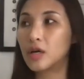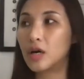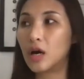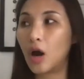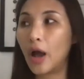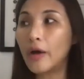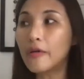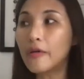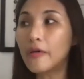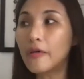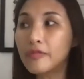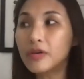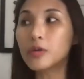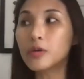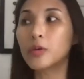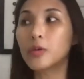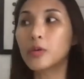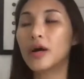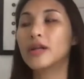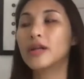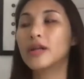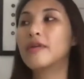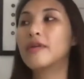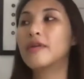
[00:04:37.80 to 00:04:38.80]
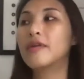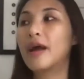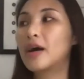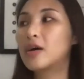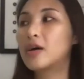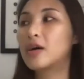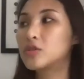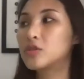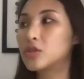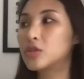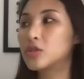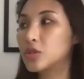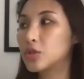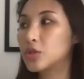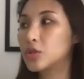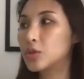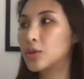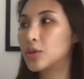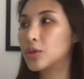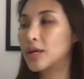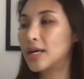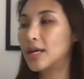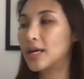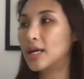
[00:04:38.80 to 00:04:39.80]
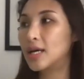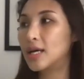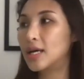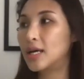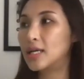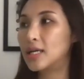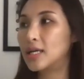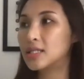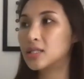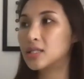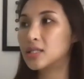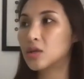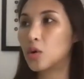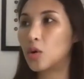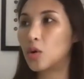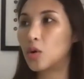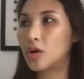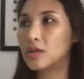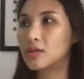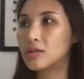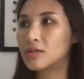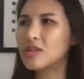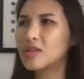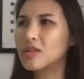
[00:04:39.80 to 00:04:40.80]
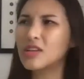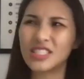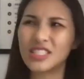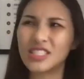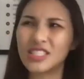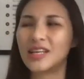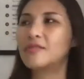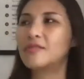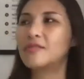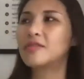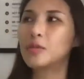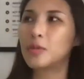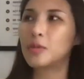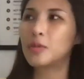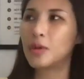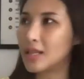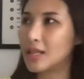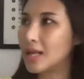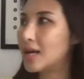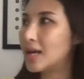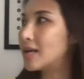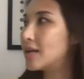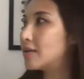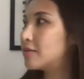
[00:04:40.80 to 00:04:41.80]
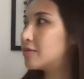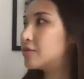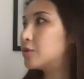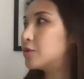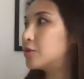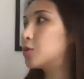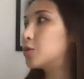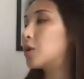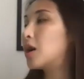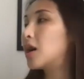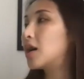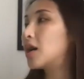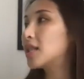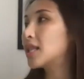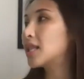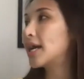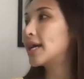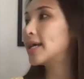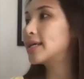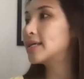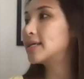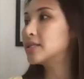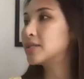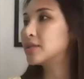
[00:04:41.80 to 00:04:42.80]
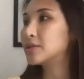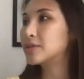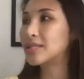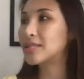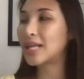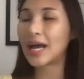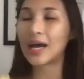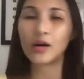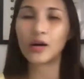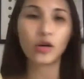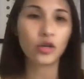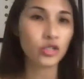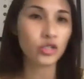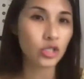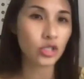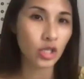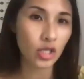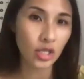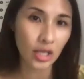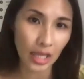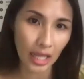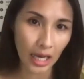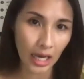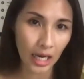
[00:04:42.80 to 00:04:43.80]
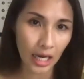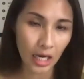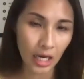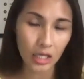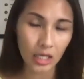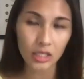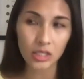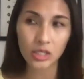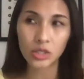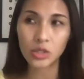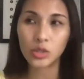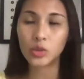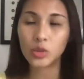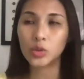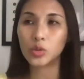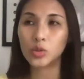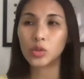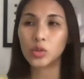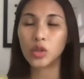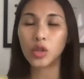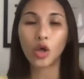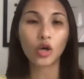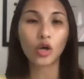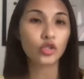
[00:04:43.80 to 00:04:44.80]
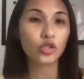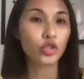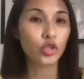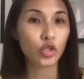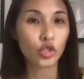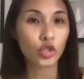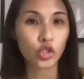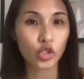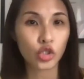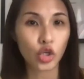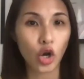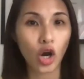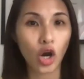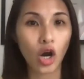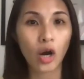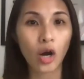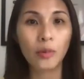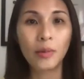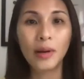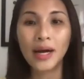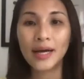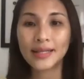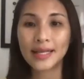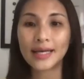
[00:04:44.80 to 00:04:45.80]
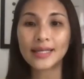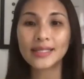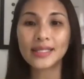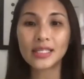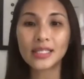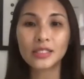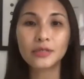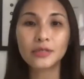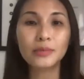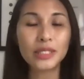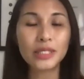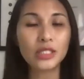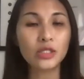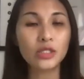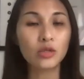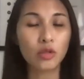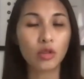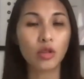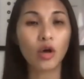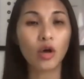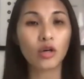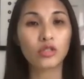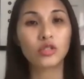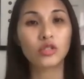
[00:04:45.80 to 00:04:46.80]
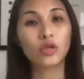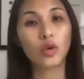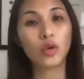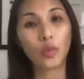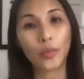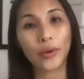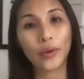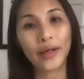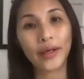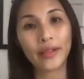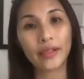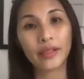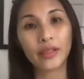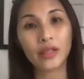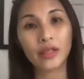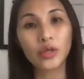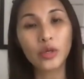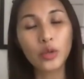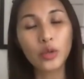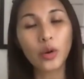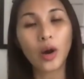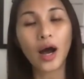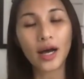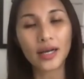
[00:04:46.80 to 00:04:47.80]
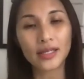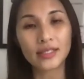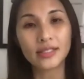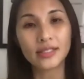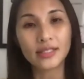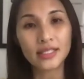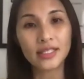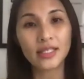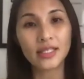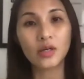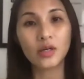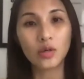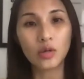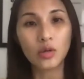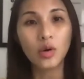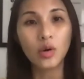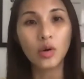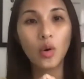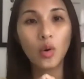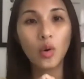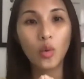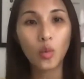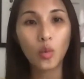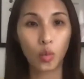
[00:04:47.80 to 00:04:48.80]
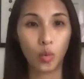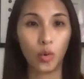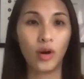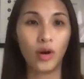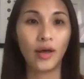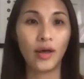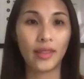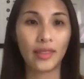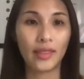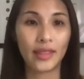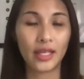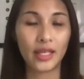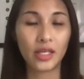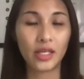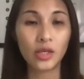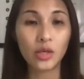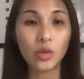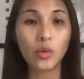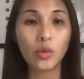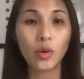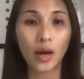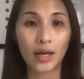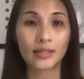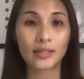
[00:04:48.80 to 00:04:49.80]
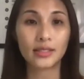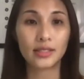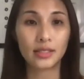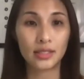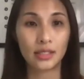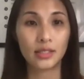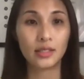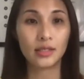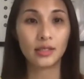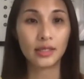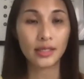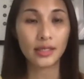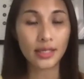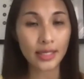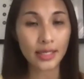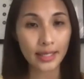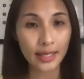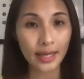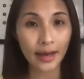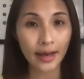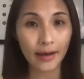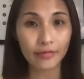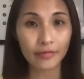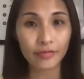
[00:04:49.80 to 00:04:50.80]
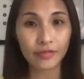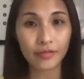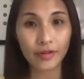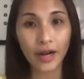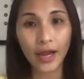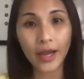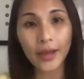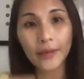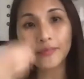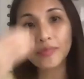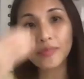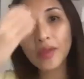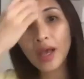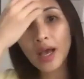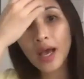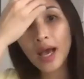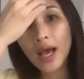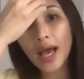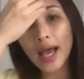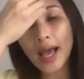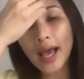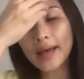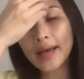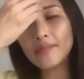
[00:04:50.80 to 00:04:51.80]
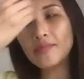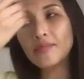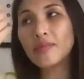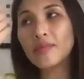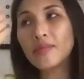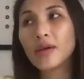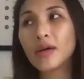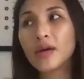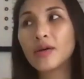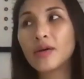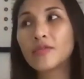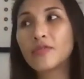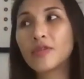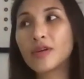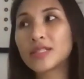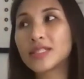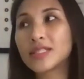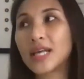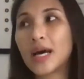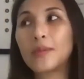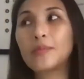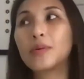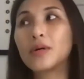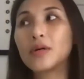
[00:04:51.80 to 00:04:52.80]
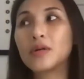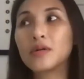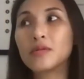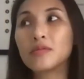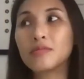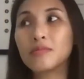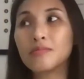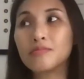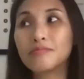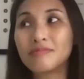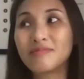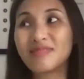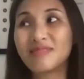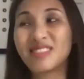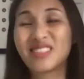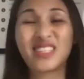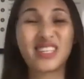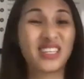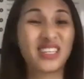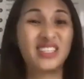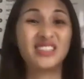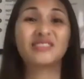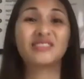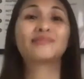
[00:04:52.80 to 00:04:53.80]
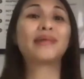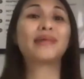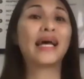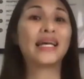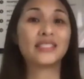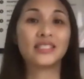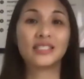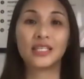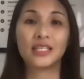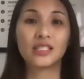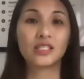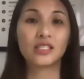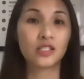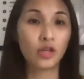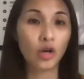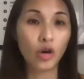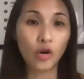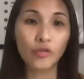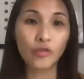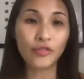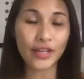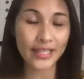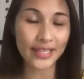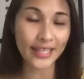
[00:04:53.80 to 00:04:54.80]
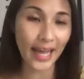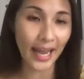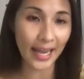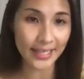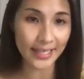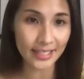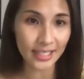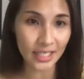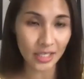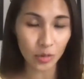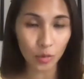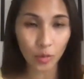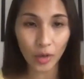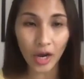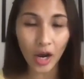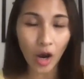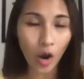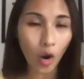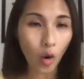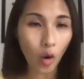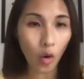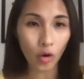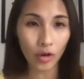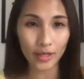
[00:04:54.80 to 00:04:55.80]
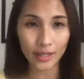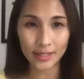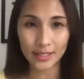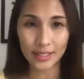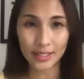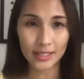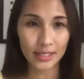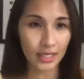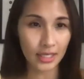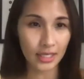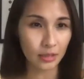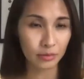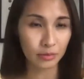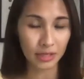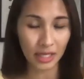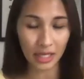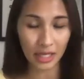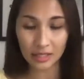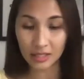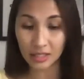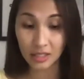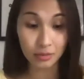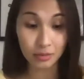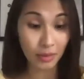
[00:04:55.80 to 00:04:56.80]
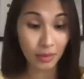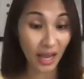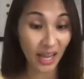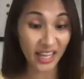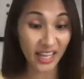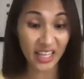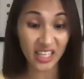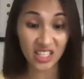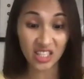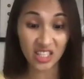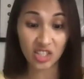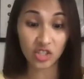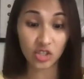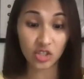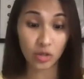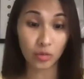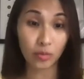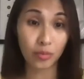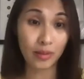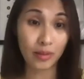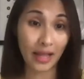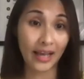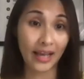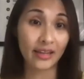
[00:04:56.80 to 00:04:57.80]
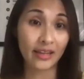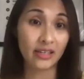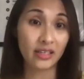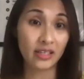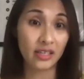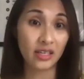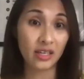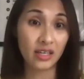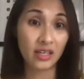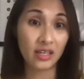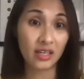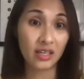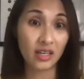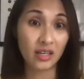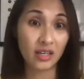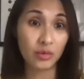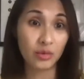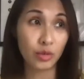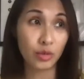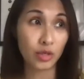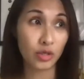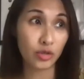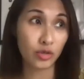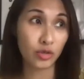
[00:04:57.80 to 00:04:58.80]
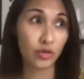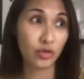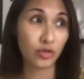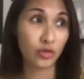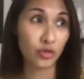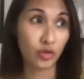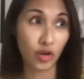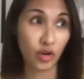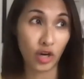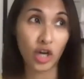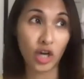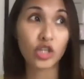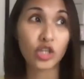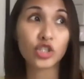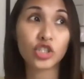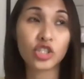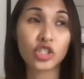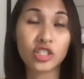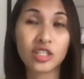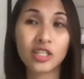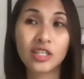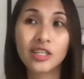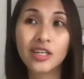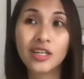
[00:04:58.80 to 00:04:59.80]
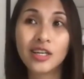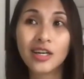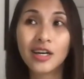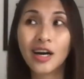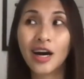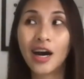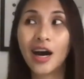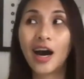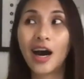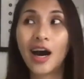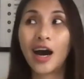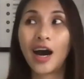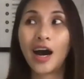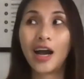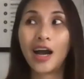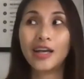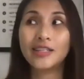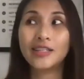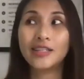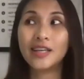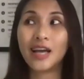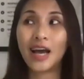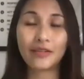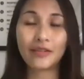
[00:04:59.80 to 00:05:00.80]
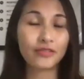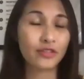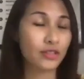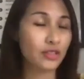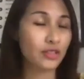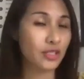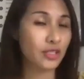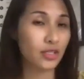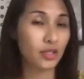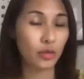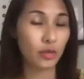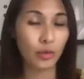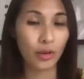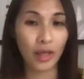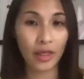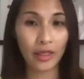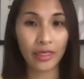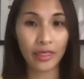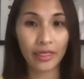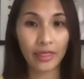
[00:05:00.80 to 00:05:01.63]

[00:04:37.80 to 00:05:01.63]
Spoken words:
everyone around you is, or not just everyone, like if you are like, down on your luck, you lost your job, that doesn't mean you lost your worth. You are still worthy. You are still enough, right? And for example, circumstances, COVID-19, we're all in these circumstances. My initial plan was crushed. I have to deal with